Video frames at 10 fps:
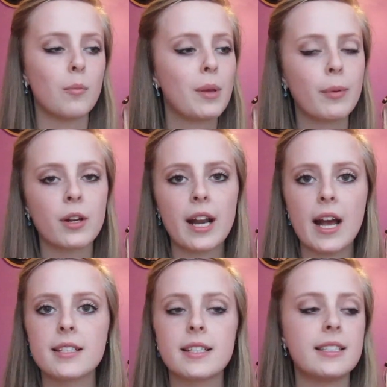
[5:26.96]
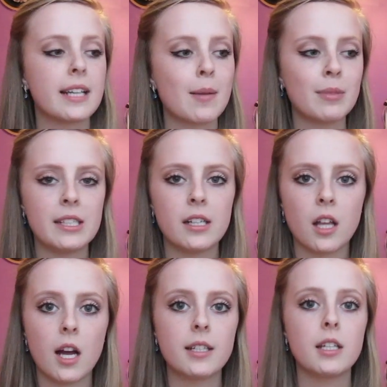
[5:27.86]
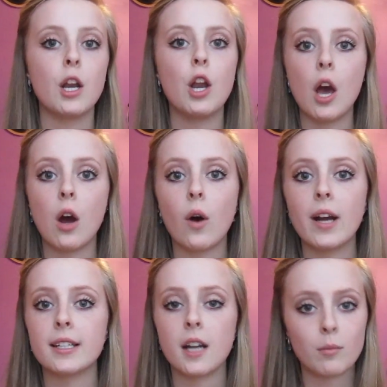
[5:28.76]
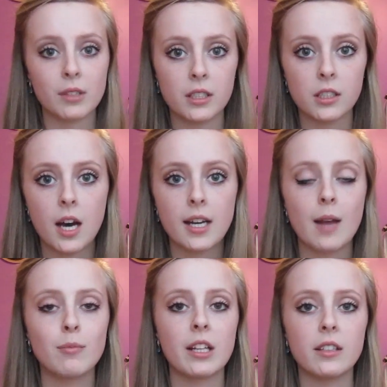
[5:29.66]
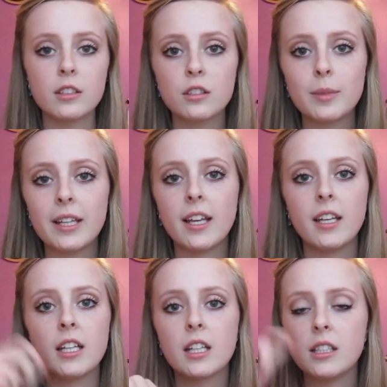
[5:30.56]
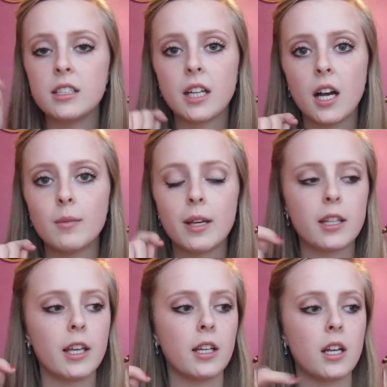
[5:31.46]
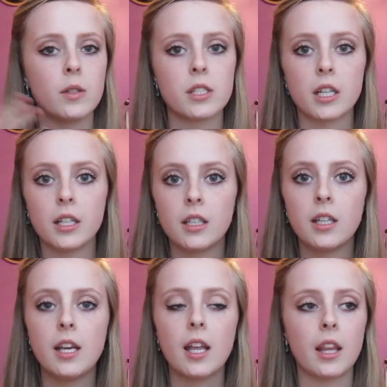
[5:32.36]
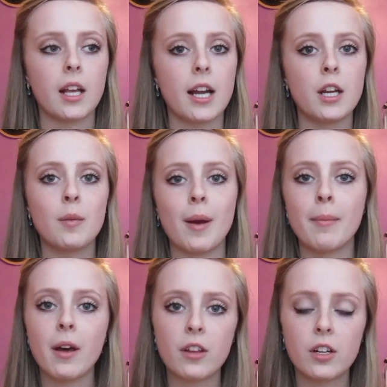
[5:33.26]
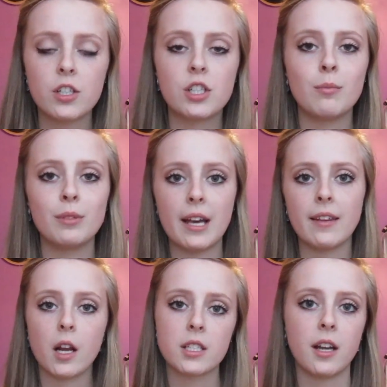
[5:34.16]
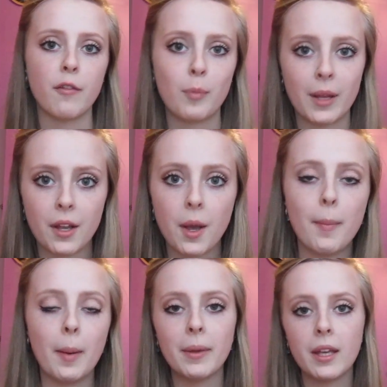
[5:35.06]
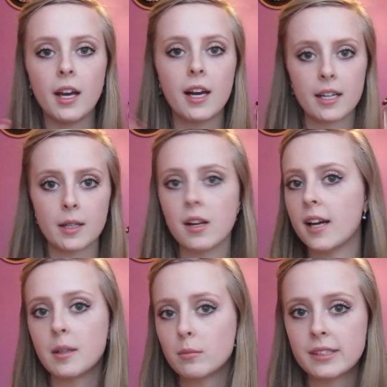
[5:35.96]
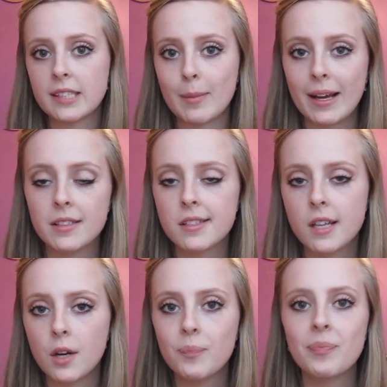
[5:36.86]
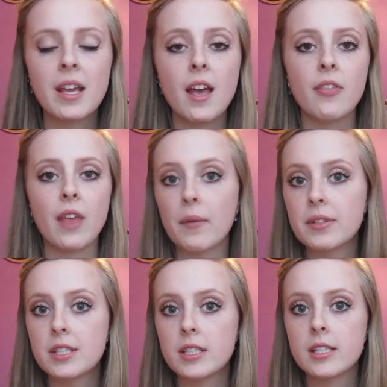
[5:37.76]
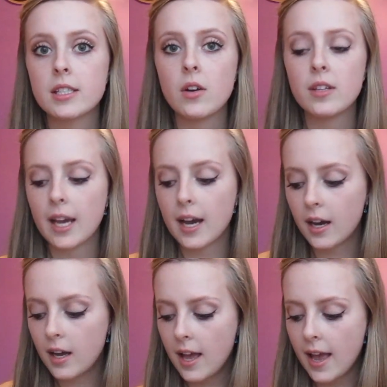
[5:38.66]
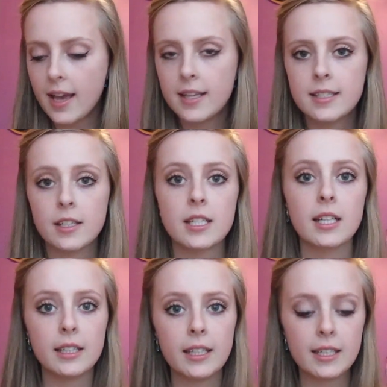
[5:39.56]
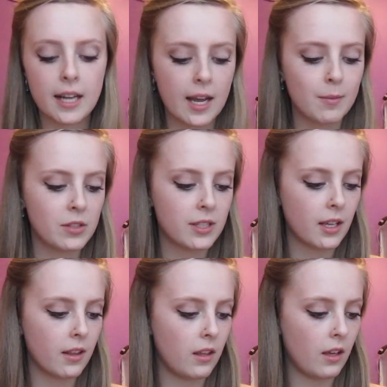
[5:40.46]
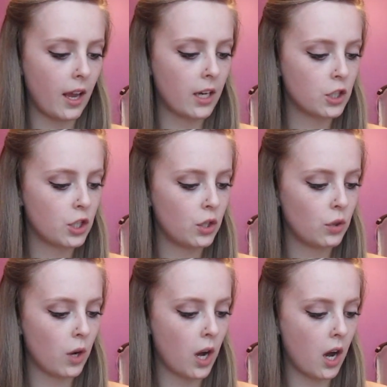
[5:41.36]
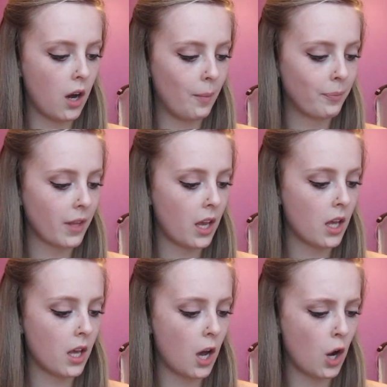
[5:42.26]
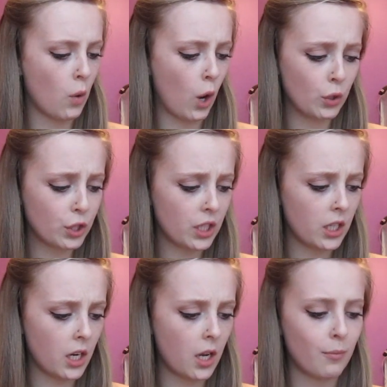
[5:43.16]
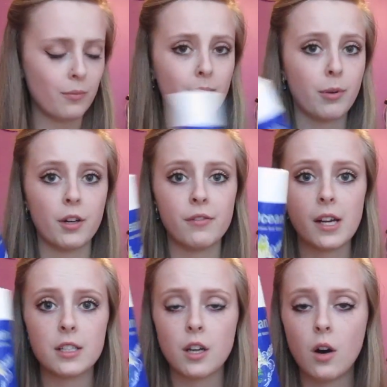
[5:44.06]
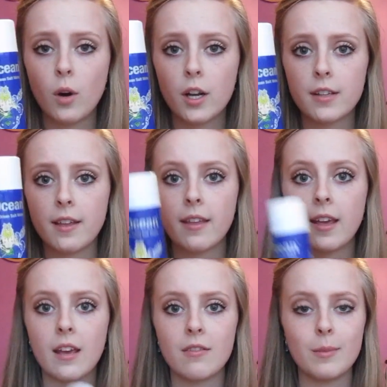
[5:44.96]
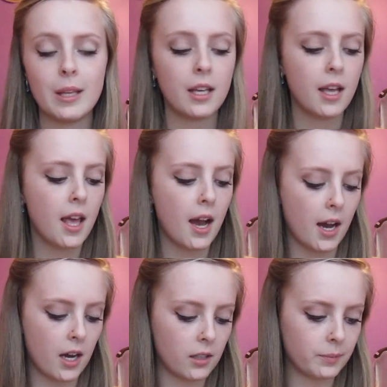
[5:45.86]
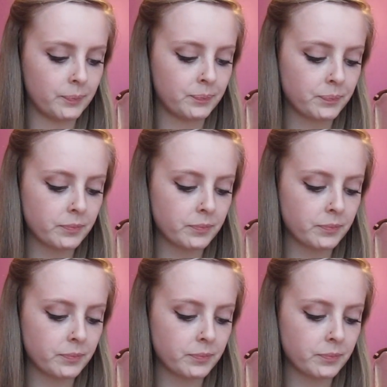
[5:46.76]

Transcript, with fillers: people are going to ask, did I bleed a lot? No, I did not bleed a lot. I bled a little bit and he cleaned it up and then it was done. Like I know my mother, she bled like a stuffed pig, but me, I didn't, I didn't bleed that bad. So that was good. So yeah, and to clean it, I am using the H2 um, O oh, Ocean purified salt water that they gave me. Um,